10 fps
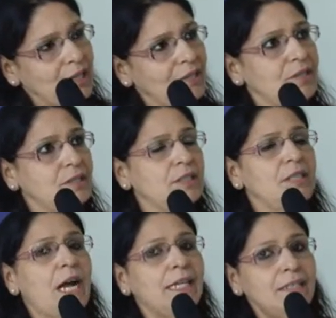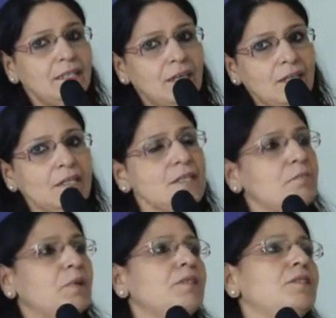area, I think unless
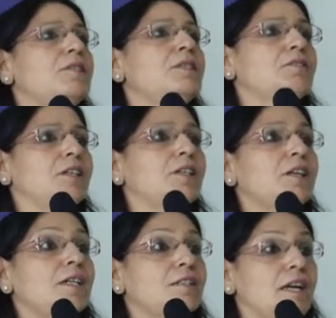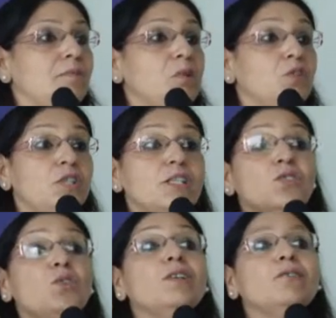smart cities recognize that, because there
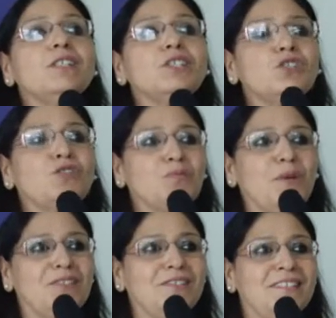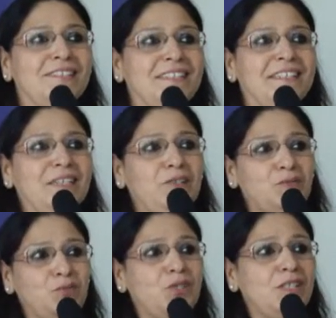is no definition of smart cities.
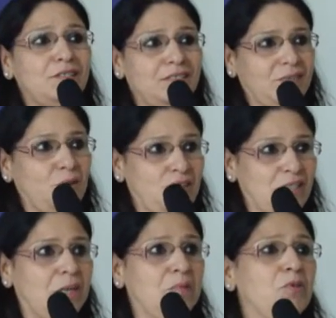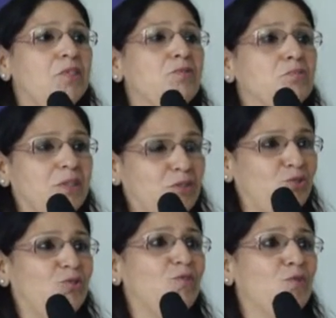If you read what has come out in
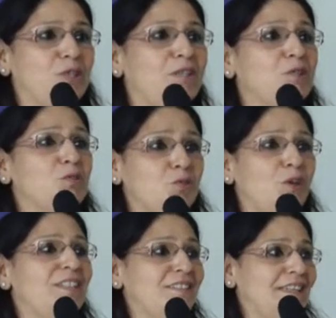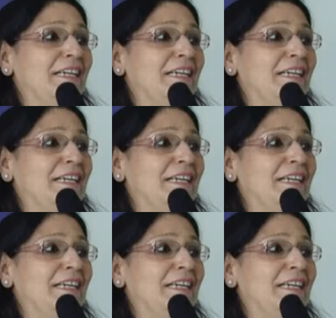June 14, which was quite